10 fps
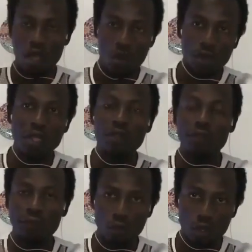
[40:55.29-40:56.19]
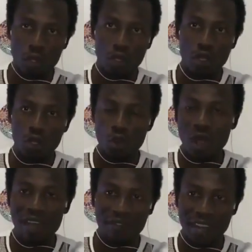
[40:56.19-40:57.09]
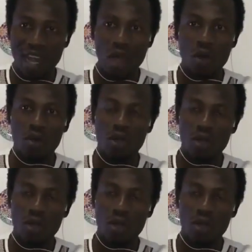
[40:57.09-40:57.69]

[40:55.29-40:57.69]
with the food you have now.